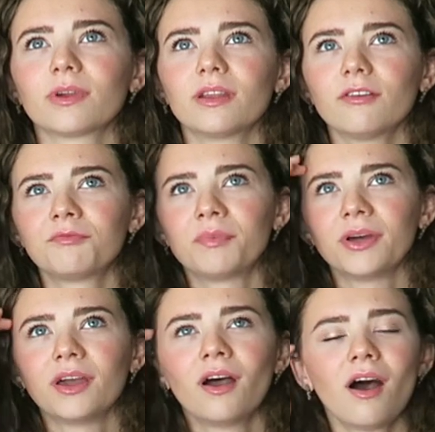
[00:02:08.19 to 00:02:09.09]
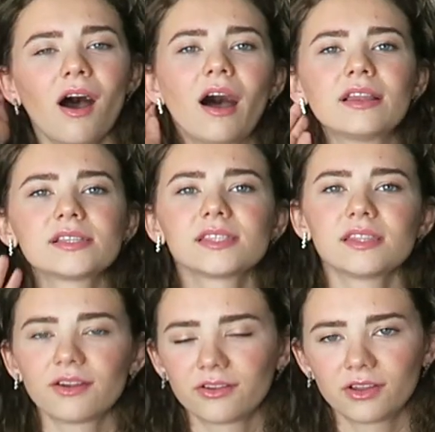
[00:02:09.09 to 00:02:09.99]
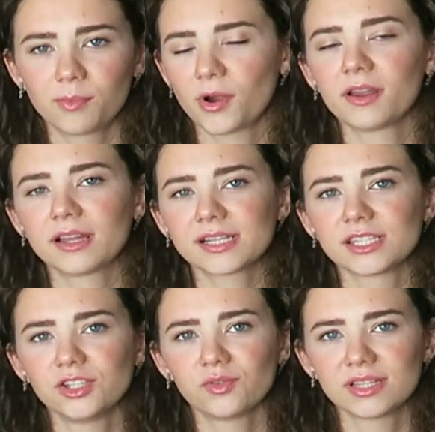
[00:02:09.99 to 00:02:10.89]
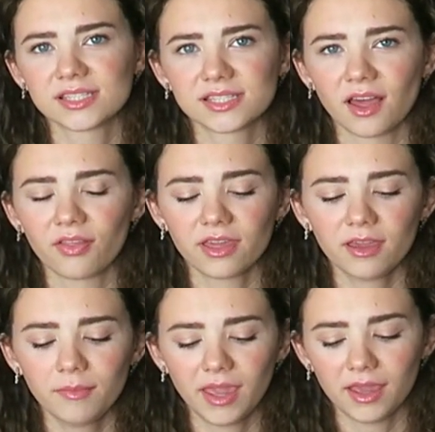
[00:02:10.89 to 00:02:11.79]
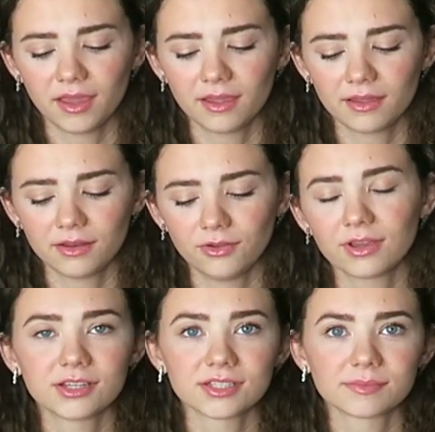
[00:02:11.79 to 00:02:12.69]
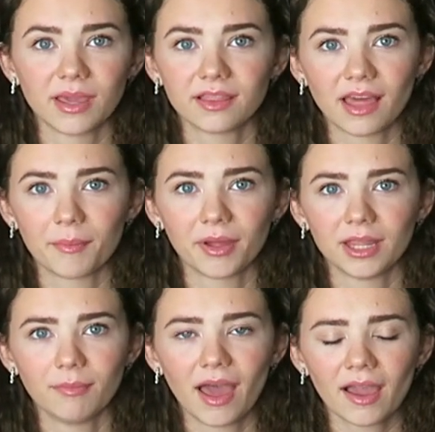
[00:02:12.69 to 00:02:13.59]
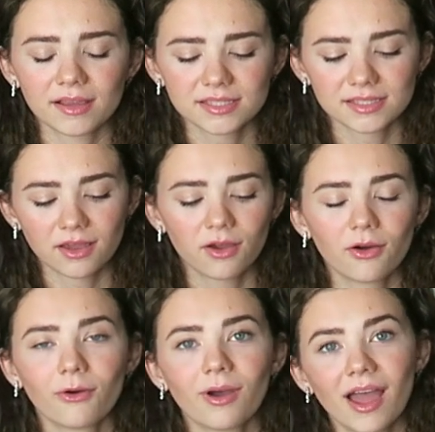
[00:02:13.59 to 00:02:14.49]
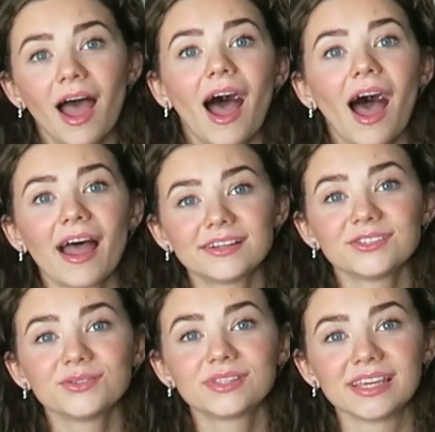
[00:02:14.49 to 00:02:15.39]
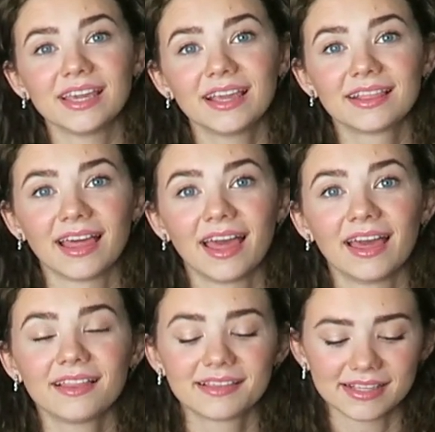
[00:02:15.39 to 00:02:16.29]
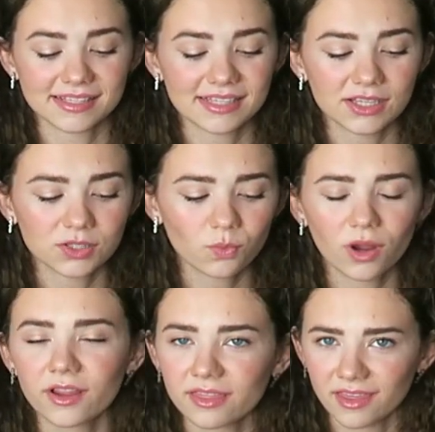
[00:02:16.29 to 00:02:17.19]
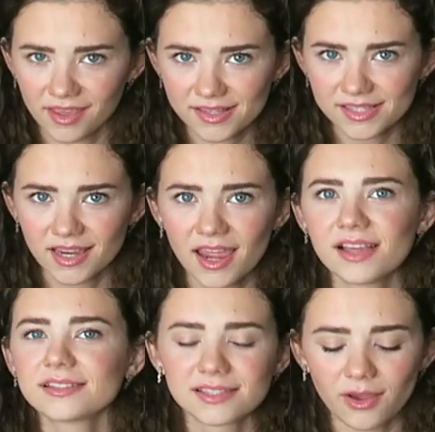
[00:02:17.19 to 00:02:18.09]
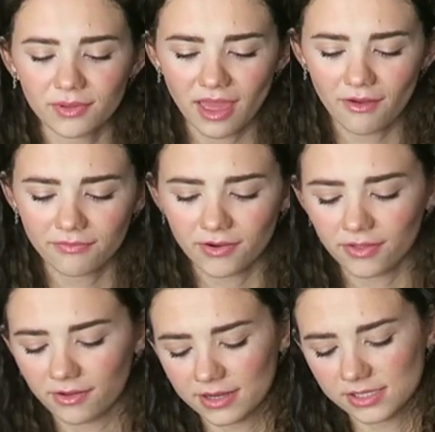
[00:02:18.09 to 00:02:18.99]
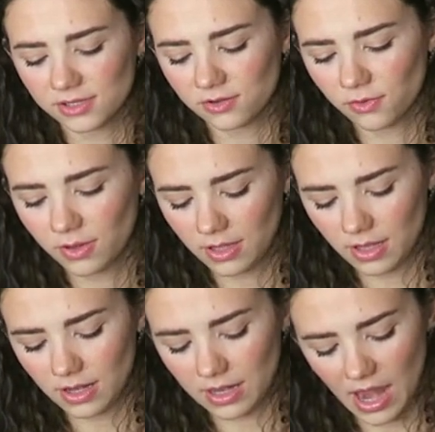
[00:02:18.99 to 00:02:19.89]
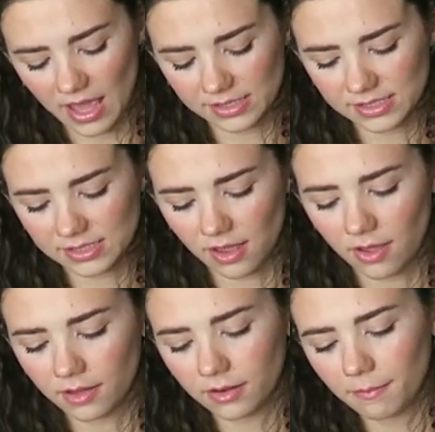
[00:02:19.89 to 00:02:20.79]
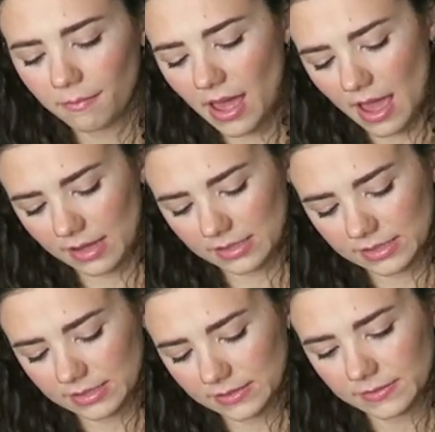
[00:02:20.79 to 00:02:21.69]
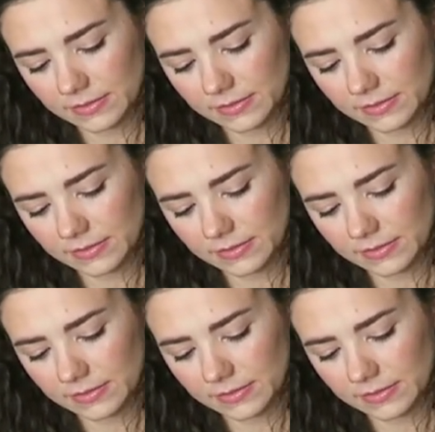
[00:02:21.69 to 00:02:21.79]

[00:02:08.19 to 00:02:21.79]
rid of, but honestly they're good products and you can sell them and you can just make that money back. So I do think that this is worth it. So without further ado, let's unbox.